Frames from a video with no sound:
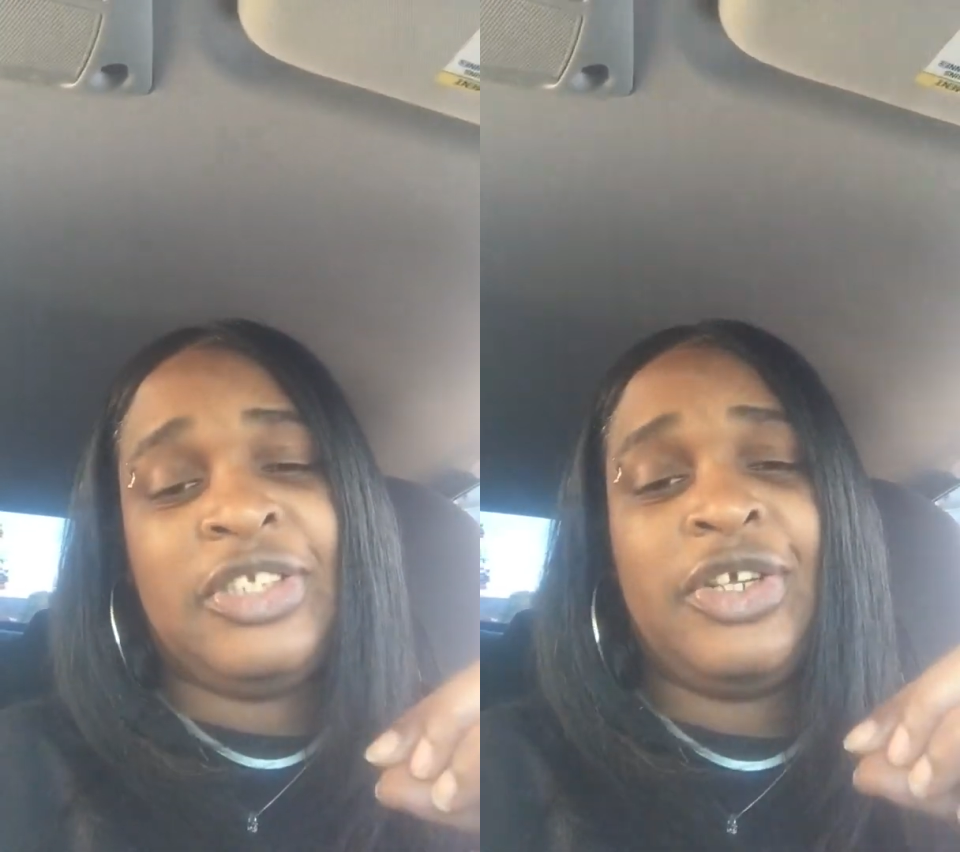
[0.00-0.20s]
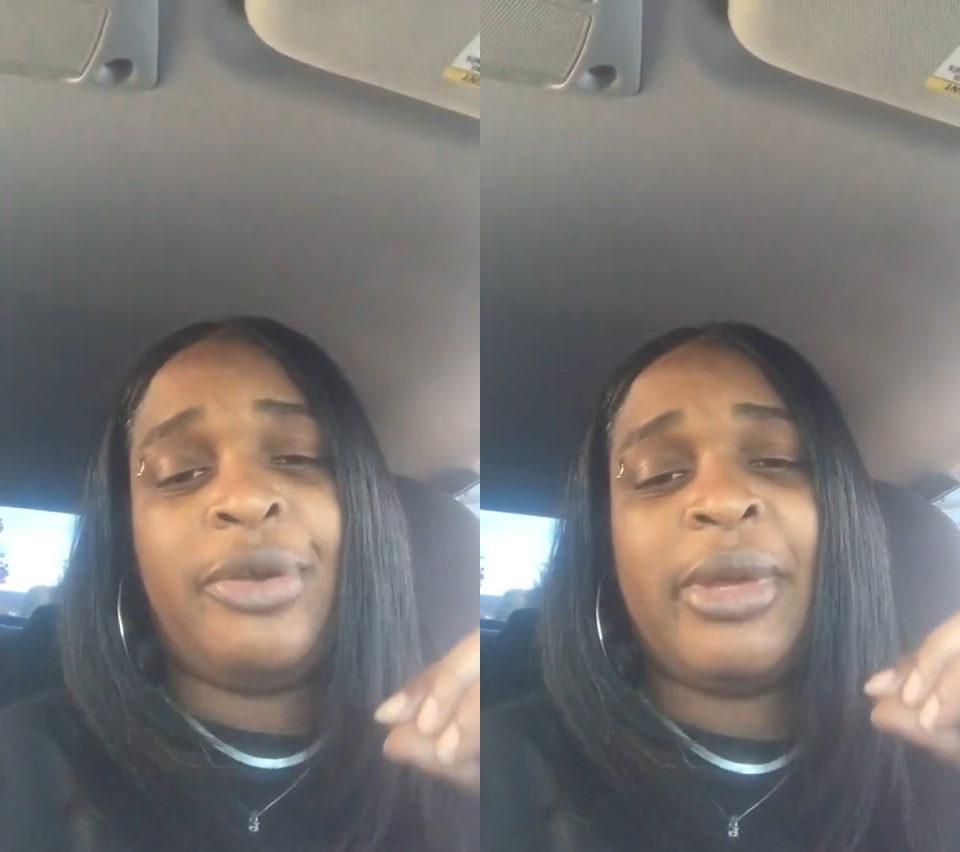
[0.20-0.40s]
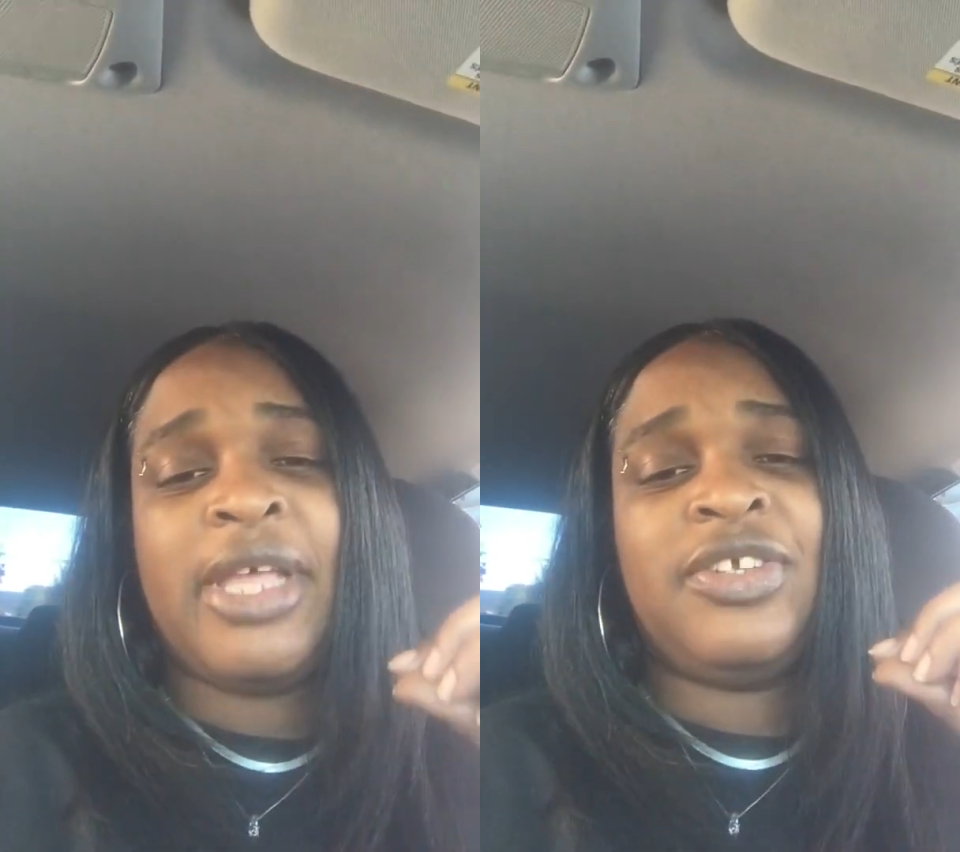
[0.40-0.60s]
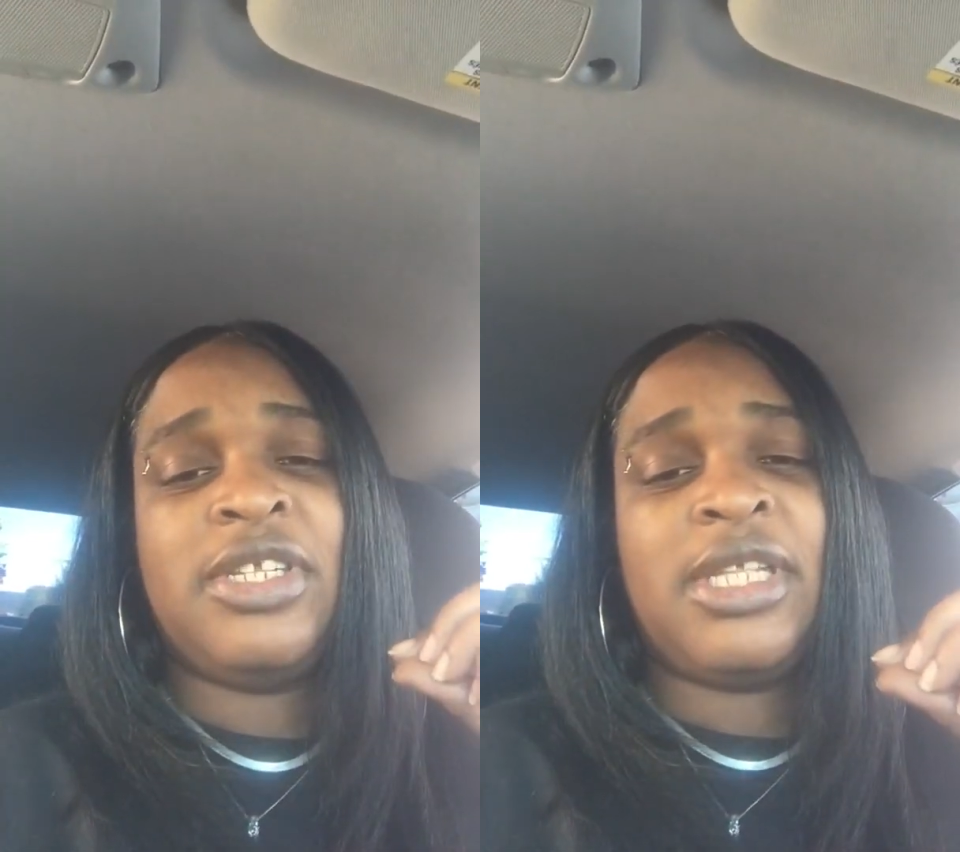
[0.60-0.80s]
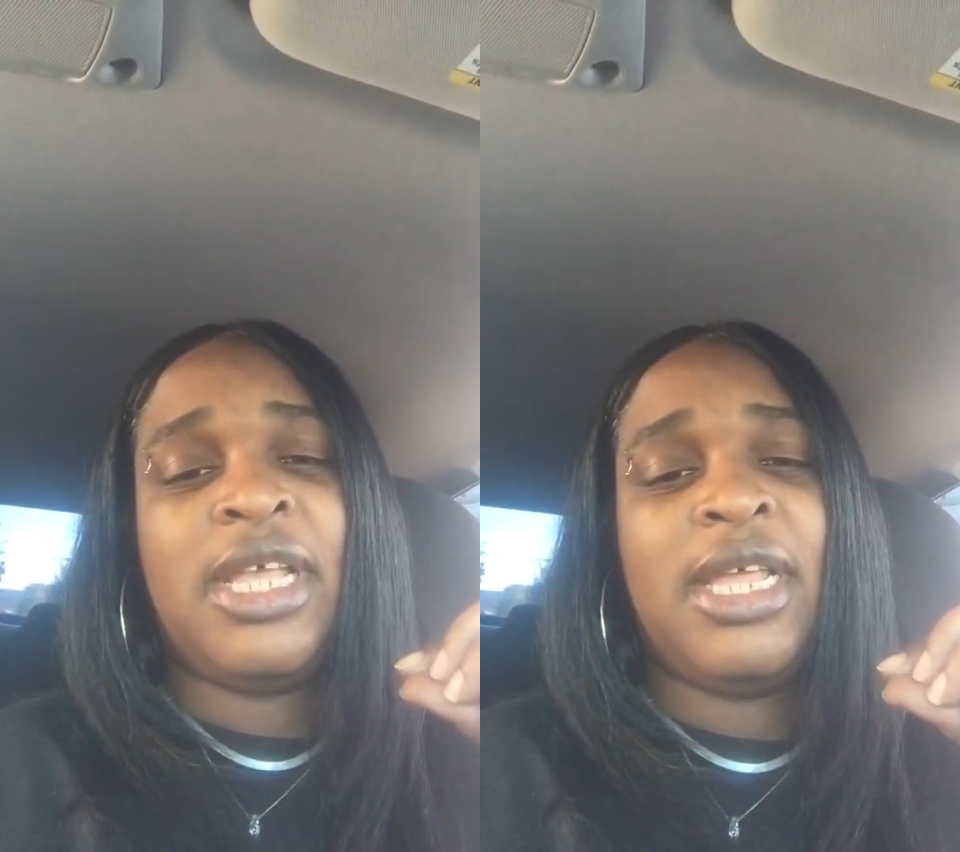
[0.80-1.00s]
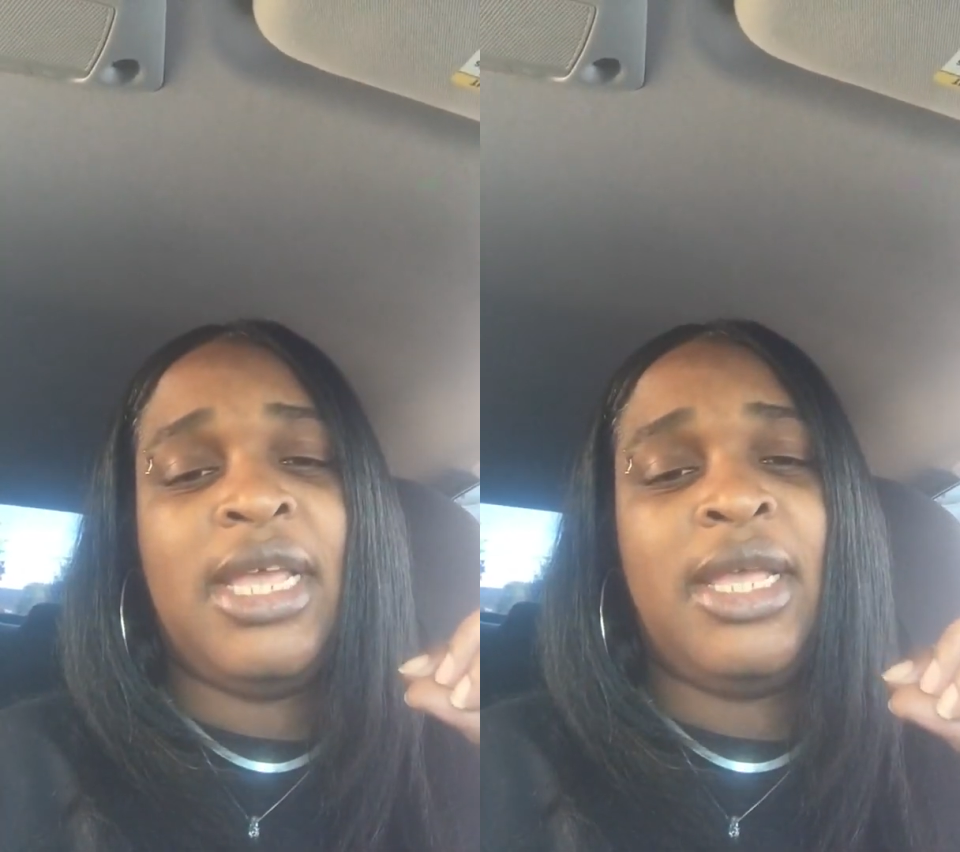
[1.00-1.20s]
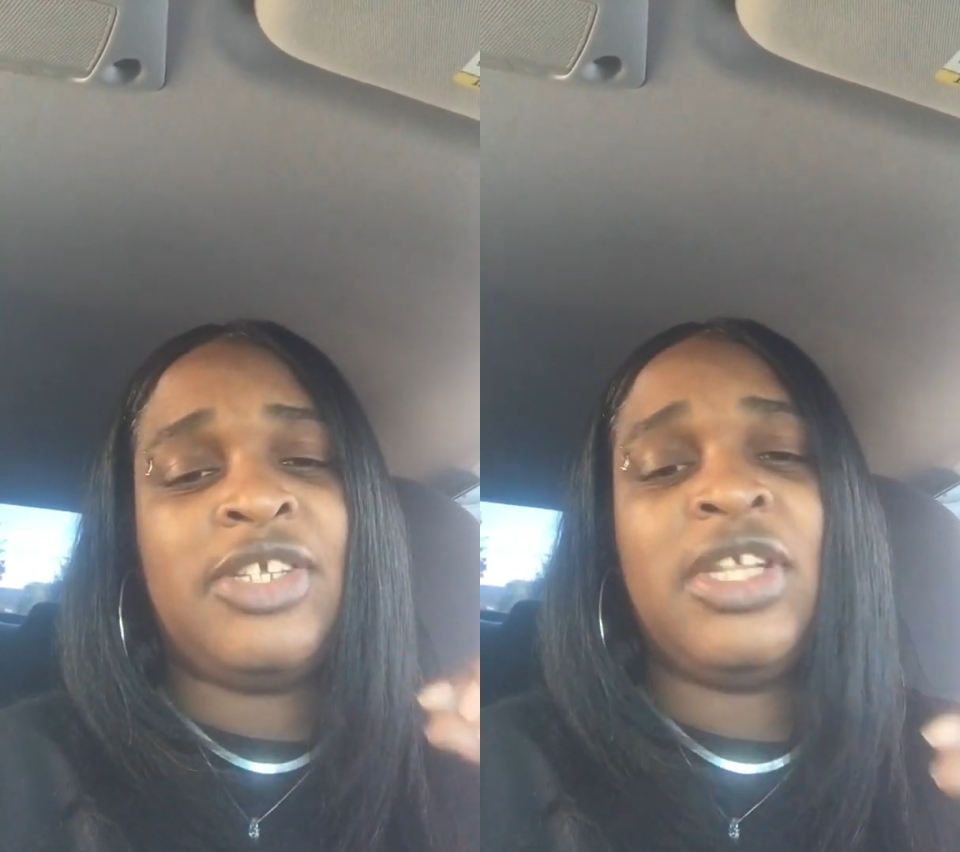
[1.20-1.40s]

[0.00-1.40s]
to share because she said it,